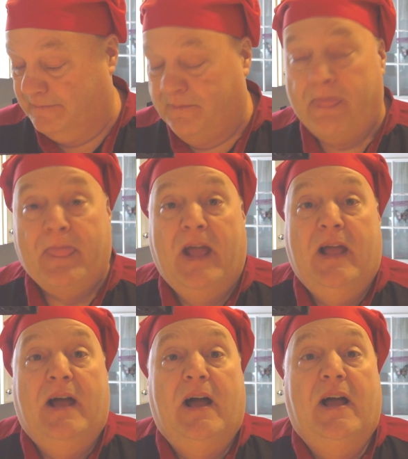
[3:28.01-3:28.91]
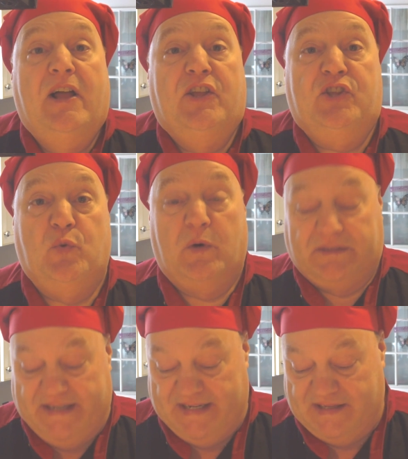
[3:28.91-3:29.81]
there. You will
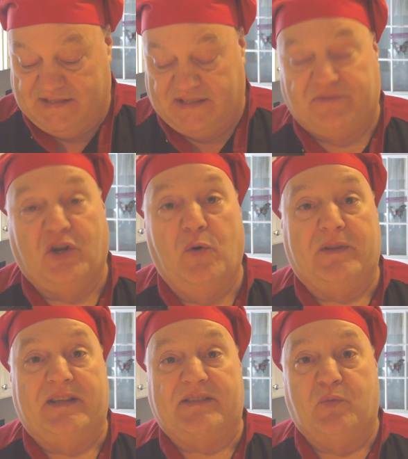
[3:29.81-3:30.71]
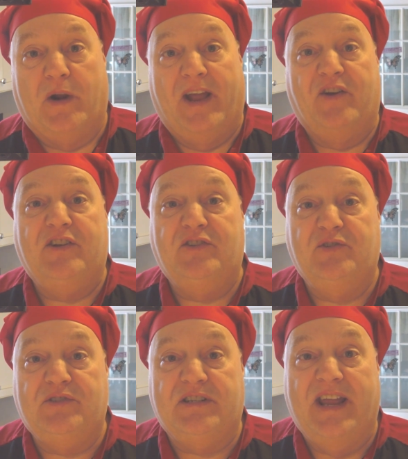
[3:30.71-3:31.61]
need stuff to go with this. What I'm going to
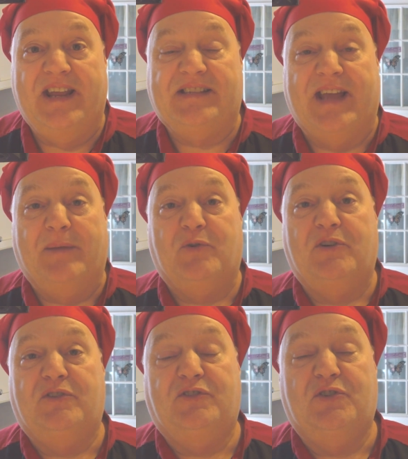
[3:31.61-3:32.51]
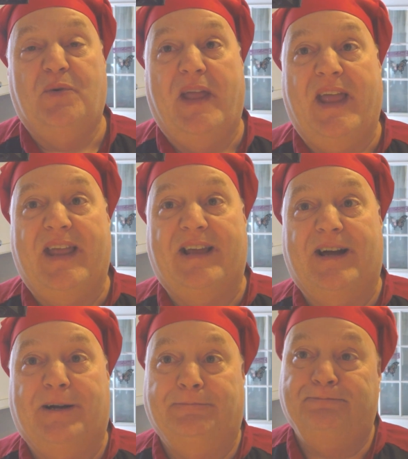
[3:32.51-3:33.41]
do today is I'm going to do a,
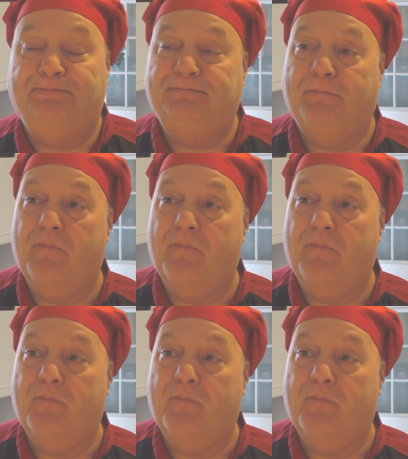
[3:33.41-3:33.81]
um,